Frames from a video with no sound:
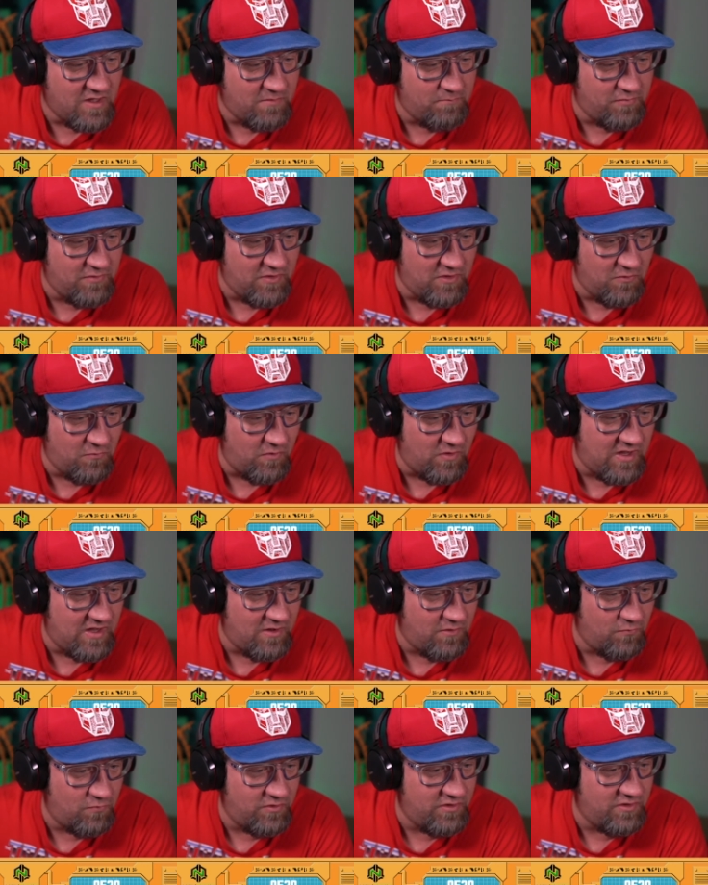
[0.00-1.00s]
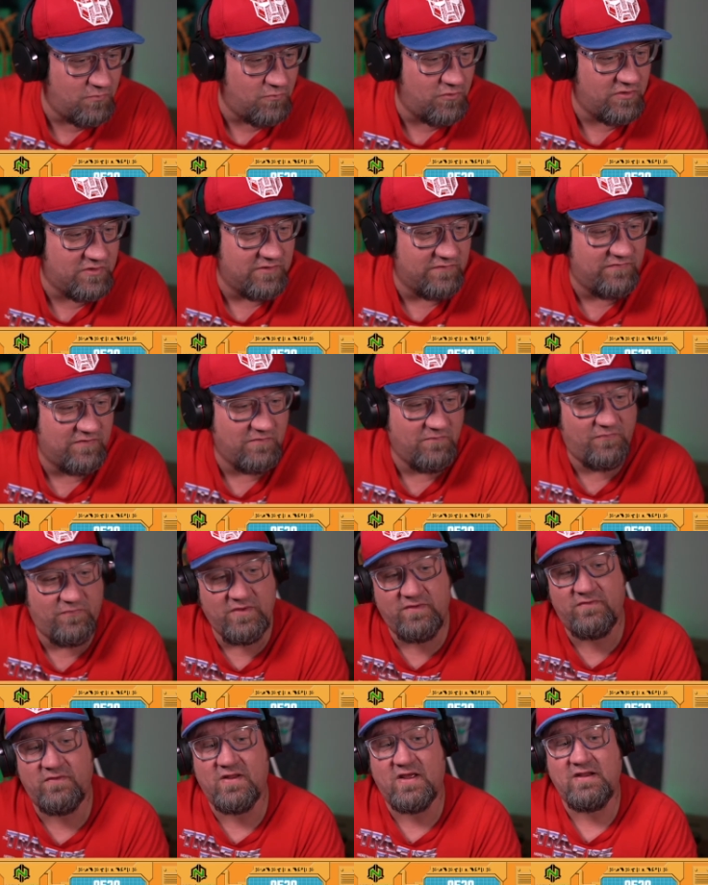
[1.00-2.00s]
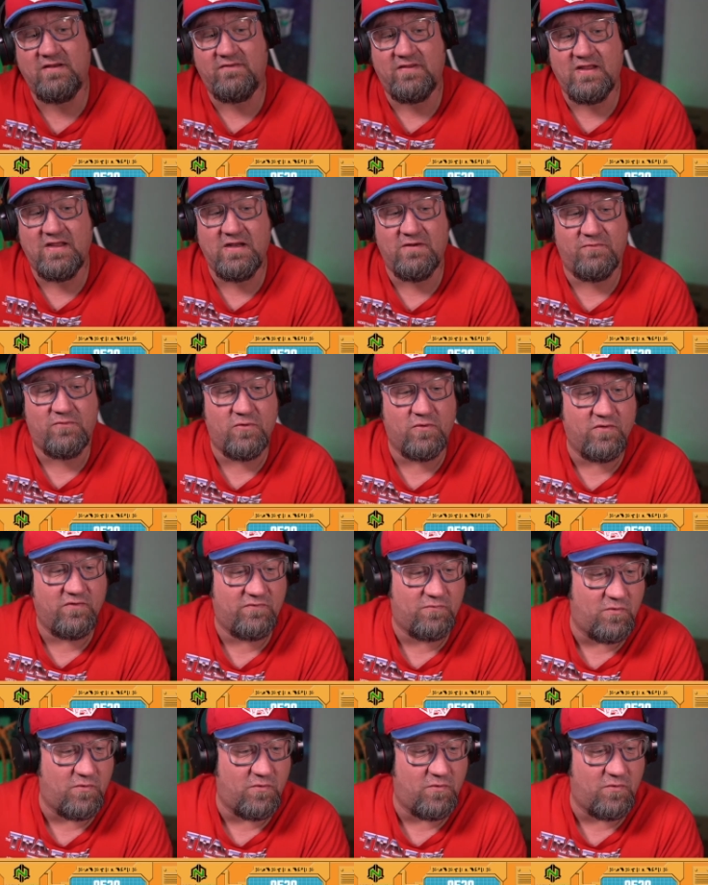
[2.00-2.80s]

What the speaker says: Been a while. William Wilkinson, Fitz19, of course.